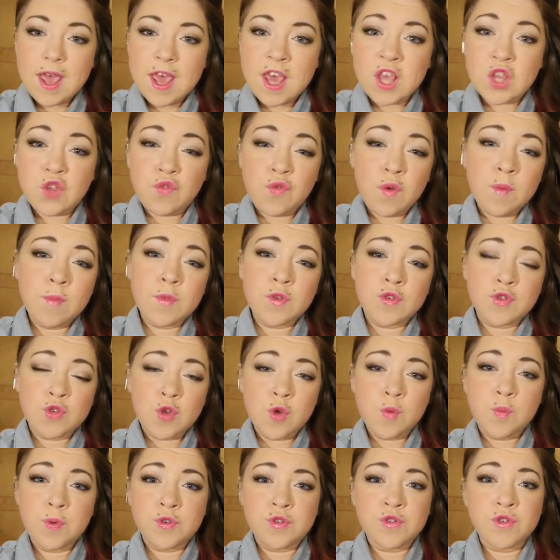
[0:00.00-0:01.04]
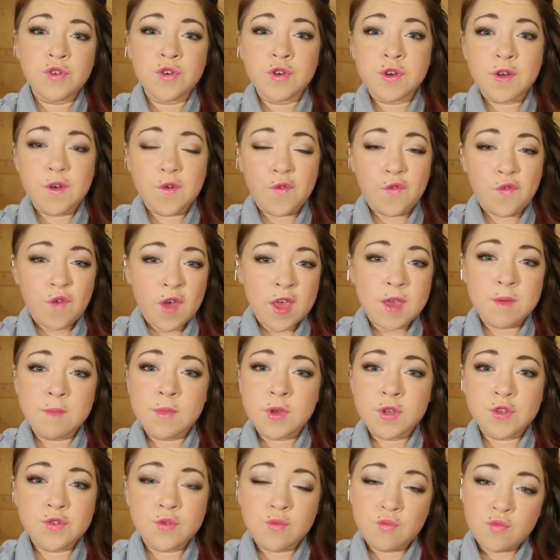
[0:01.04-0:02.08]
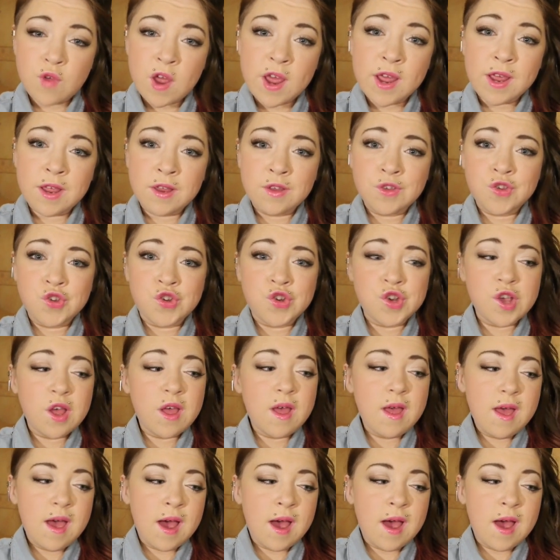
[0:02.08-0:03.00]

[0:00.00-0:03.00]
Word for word: It's from the Superdrug Famous range